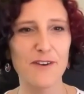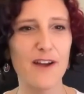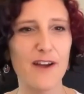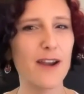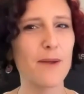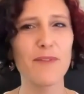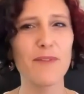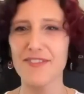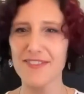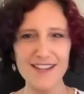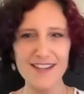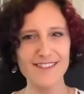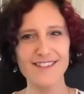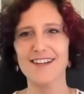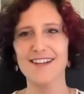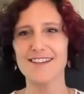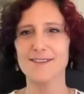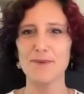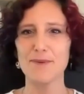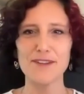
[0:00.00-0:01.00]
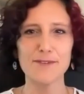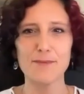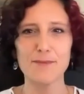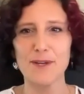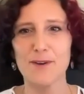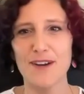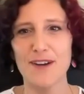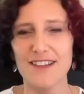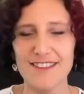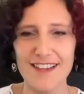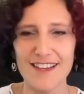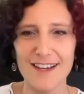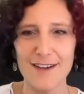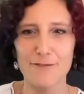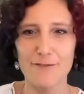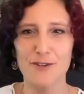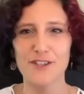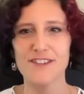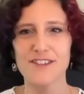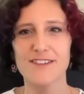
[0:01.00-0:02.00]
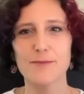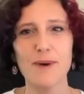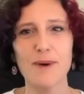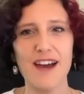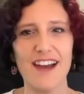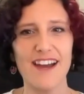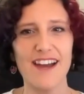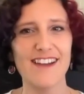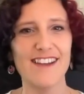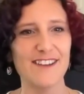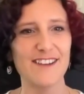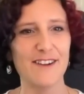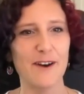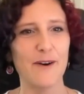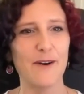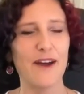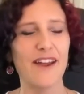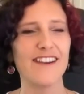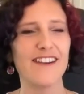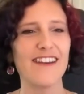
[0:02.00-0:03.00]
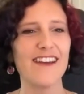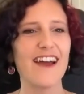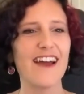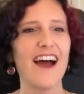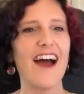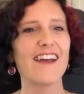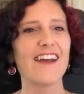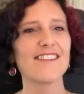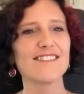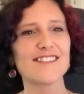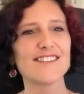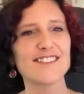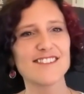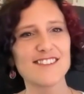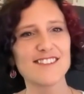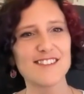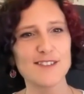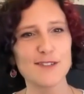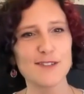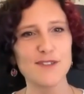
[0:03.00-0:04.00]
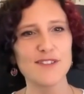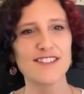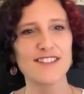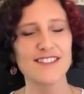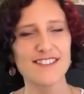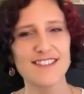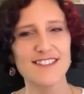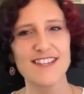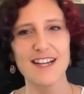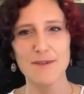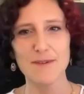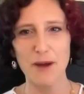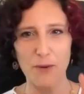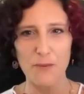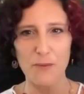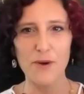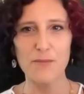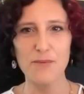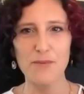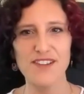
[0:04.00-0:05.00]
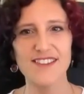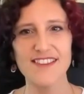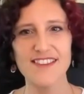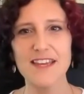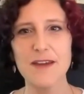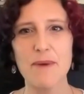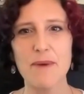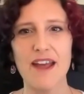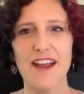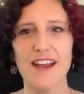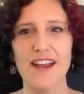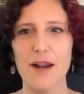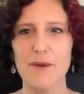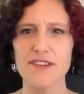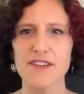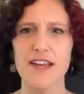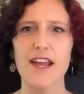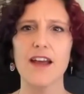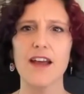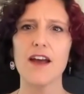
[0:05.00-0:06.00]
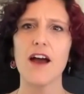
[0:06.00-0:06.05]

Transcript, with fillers: And I'm, these guys must be great; they have good swag, you know. And I listened to the, the thing about WordPress theming, and I was like,